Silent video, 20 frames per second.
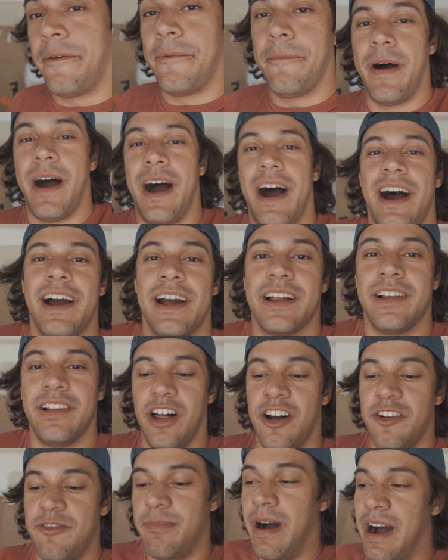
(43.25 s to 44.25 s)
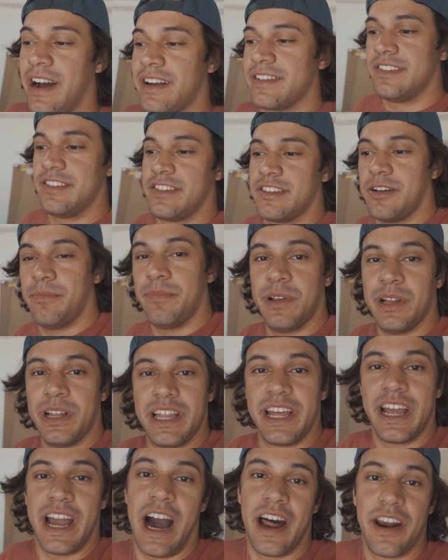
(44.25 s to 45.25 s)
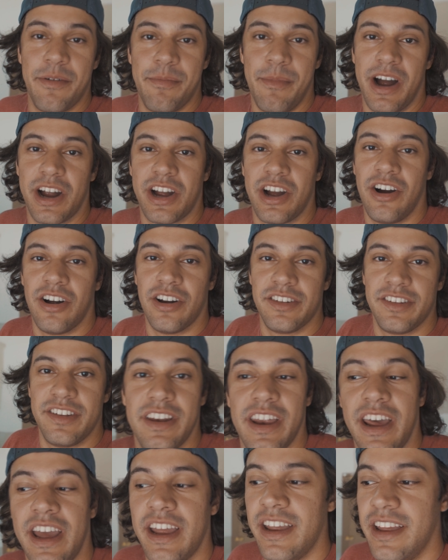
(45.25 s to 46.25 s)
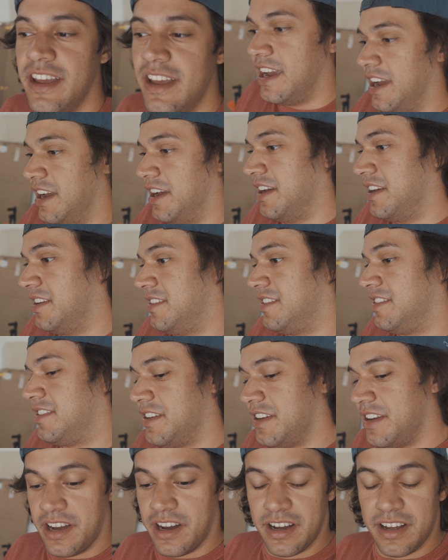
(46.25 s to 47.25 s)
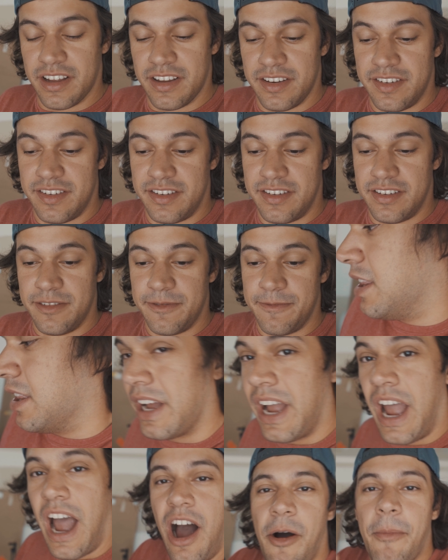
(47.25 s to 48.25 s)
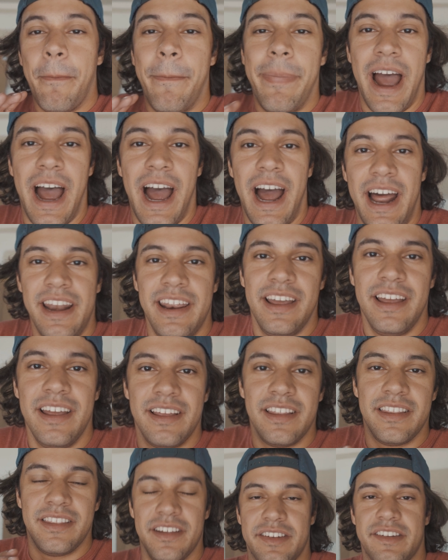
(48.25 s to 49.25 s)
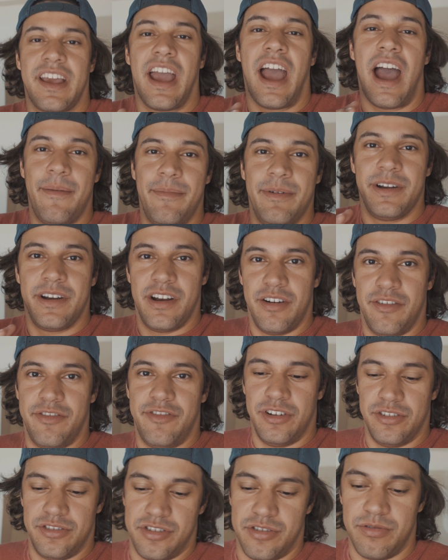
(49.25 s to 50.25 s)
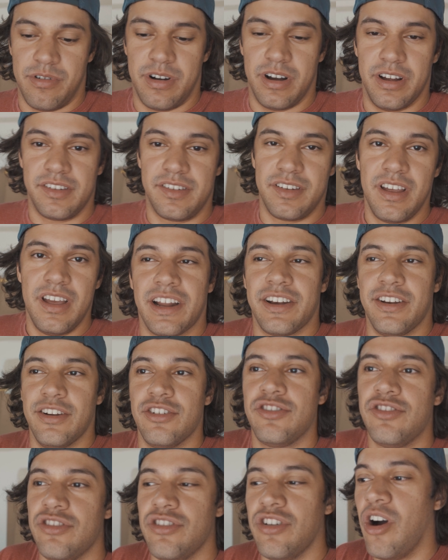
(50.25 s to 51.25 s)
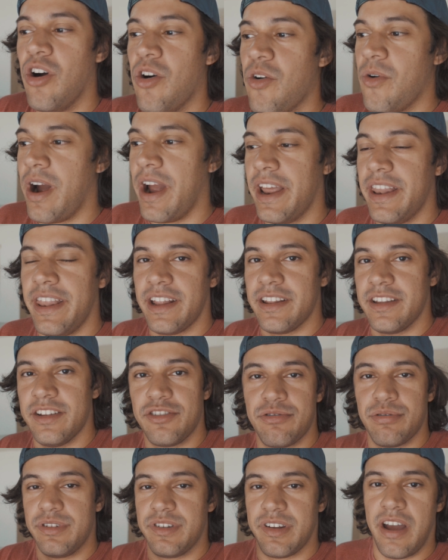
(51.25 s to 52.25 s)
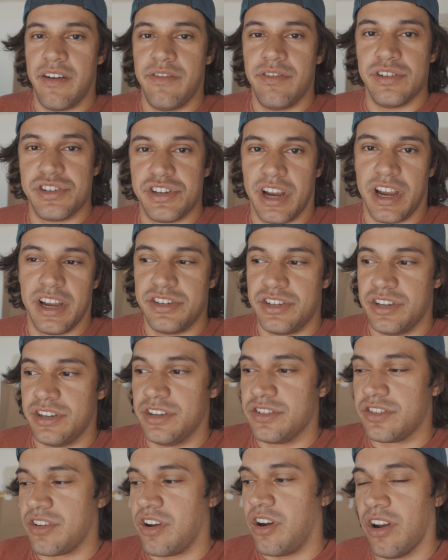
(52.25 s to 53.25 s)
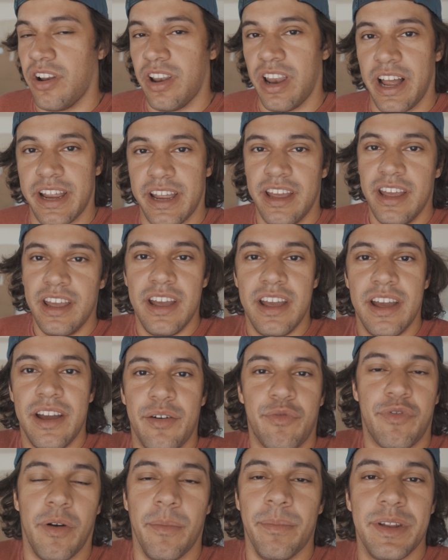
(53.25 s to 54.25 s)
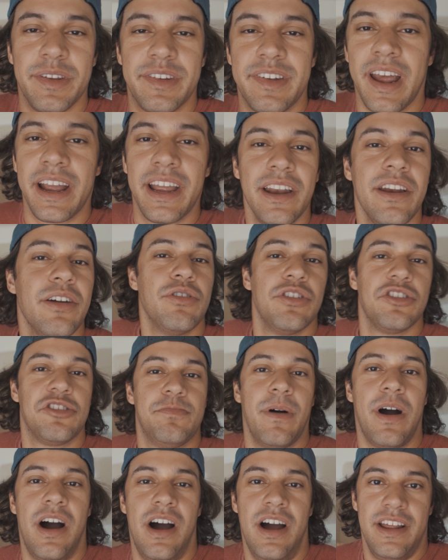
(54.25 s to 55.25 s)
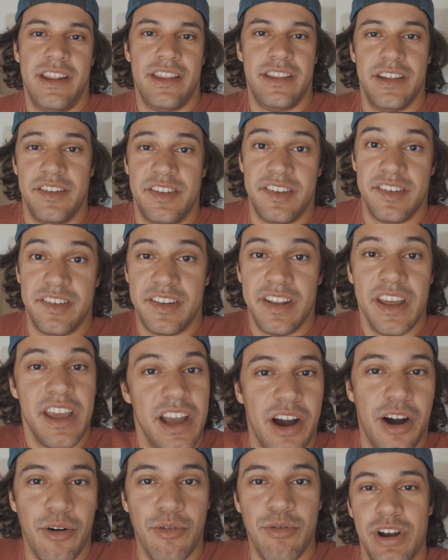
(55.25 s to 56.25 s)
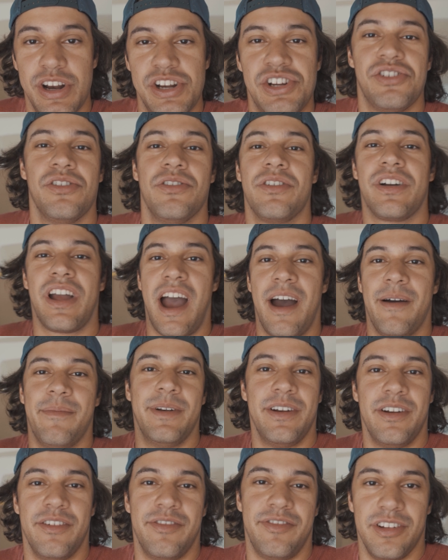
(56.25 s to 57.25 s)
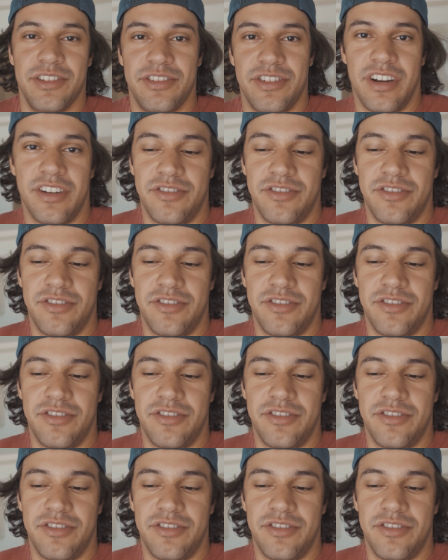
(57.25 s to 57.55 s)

my glove box is completely out of my car today is because look at how bad this cabin air filter was. Like, there's no way that this was ever changed in this car. Like, from the second it was bought, this is the original cabin air filter, I